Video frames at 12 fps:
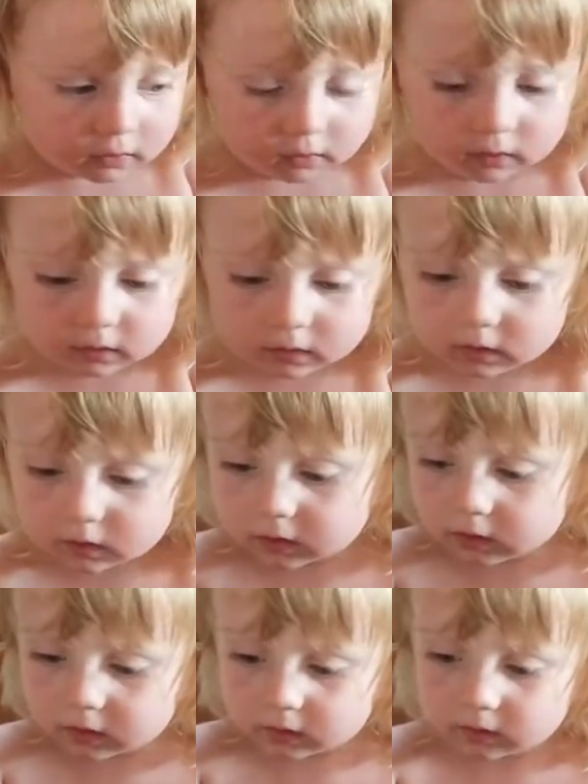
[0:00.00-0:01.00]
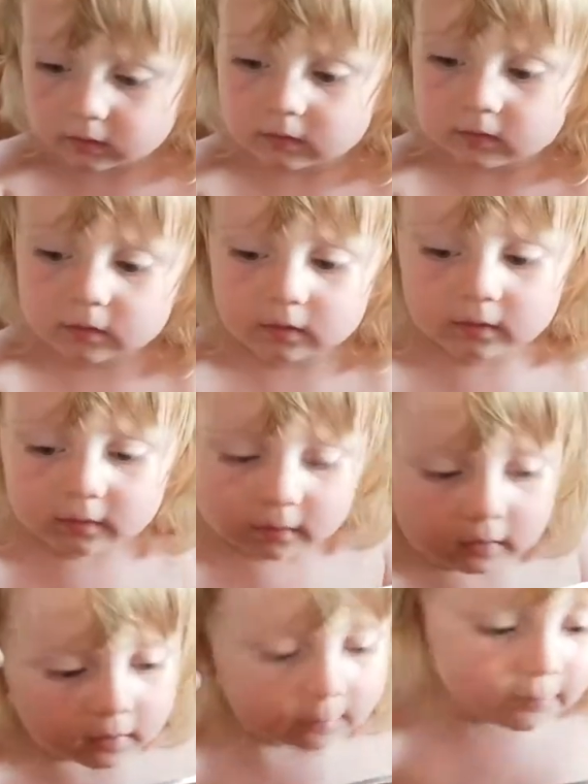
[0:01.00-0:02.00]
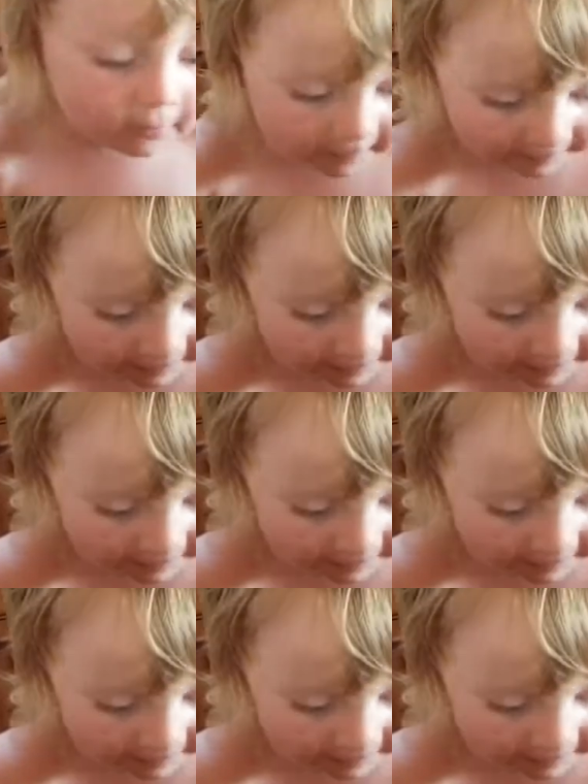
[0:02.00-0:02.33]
yet, Wolfie. Not yet, baby.